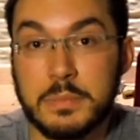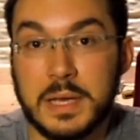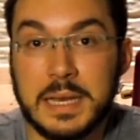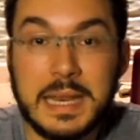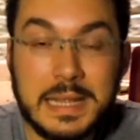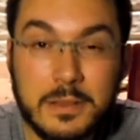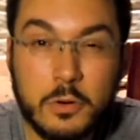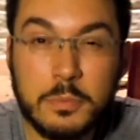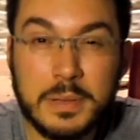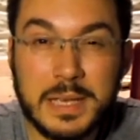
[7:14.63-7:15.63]
but any
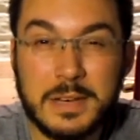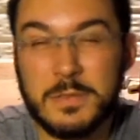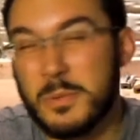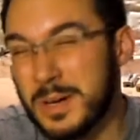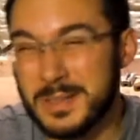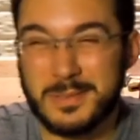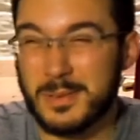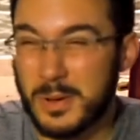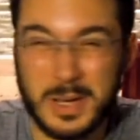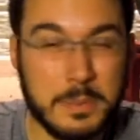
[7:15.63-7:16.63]
little bit, if you want to
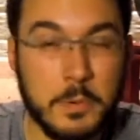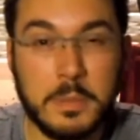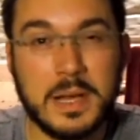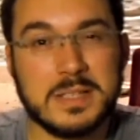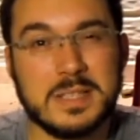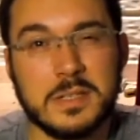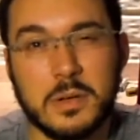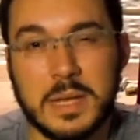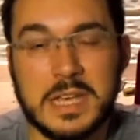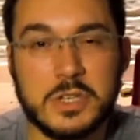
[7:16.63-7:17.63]
throw a couple bucks in
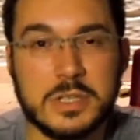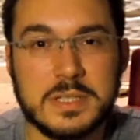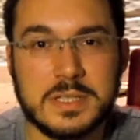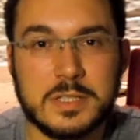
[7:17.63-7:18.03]
donations